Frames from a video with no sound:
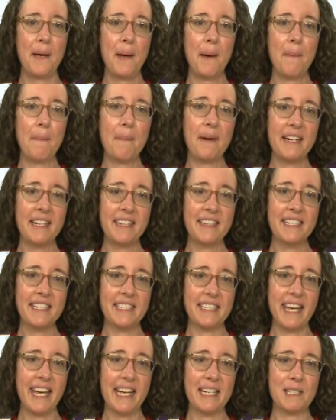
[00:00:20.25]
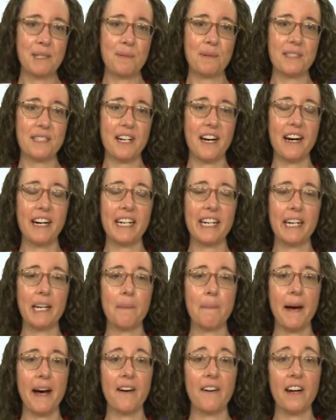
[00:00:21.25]
but in this case we're talking
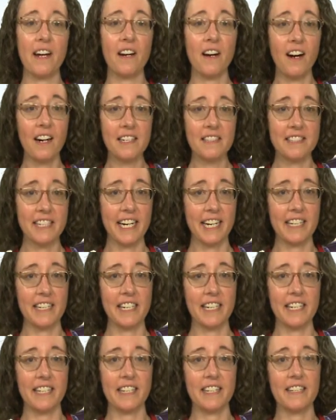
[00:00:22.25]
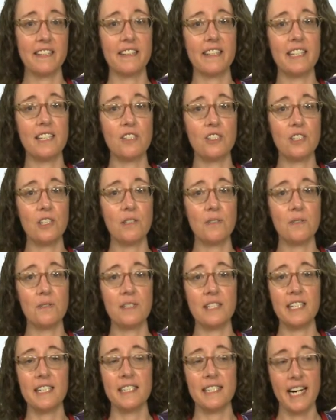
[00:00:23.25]
about an art technique that is
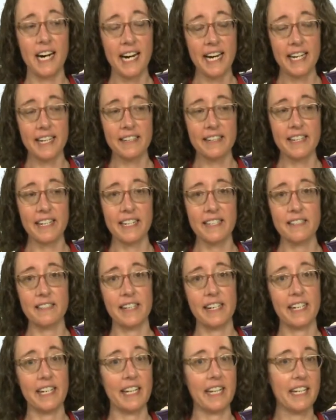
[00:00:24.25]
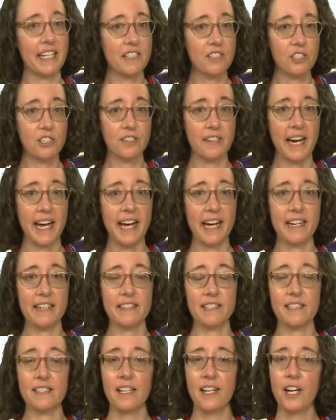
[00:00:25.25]
used in dyeing things like Easter
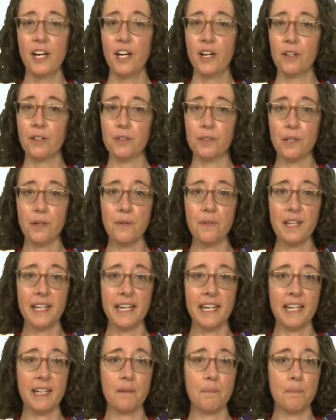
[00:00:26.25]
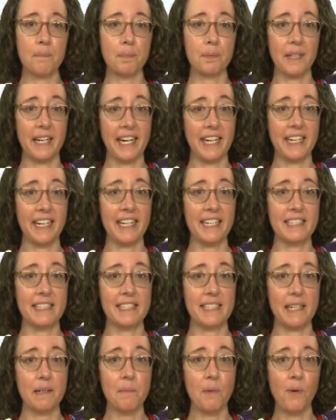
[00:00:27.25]
eggs, clothing,
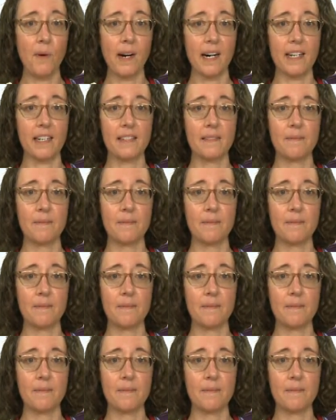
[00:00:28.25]
blankets, and more.